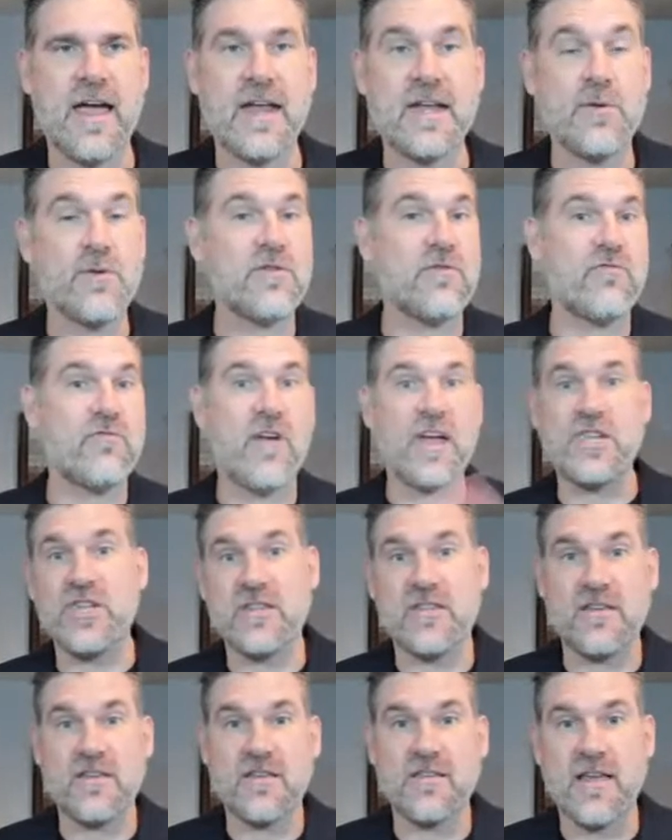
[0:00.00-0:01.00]
And it was a raging
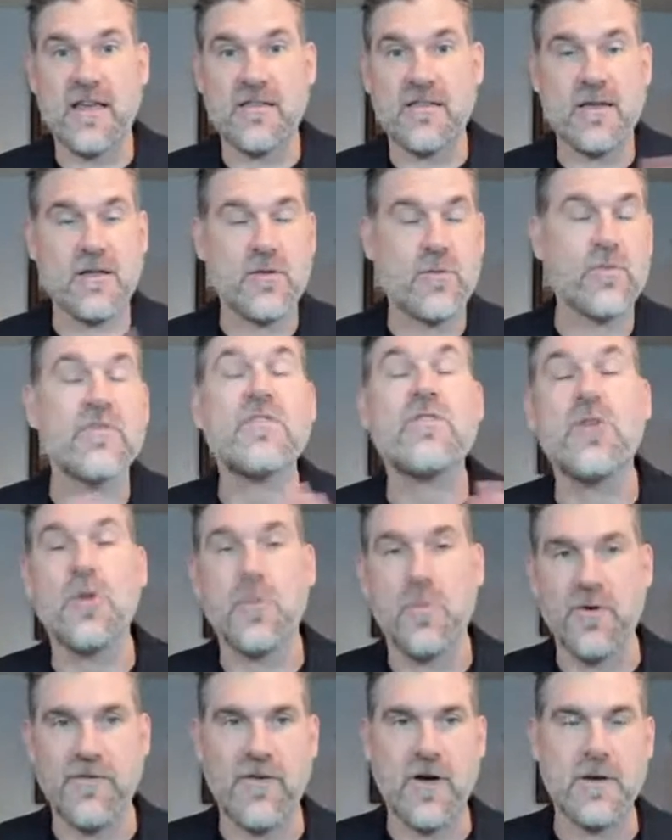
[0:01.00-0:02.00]
success and it was
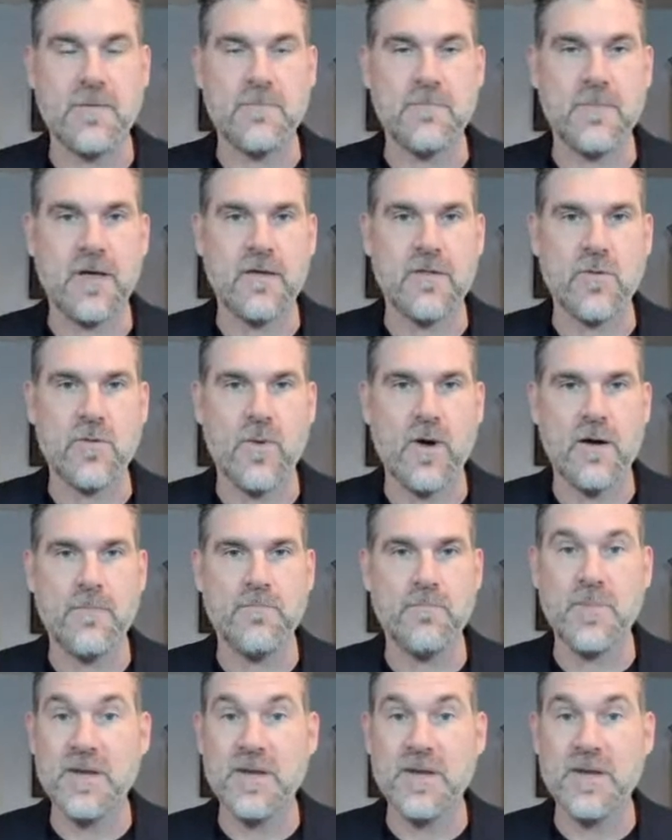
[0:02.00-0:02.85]
super fun as well.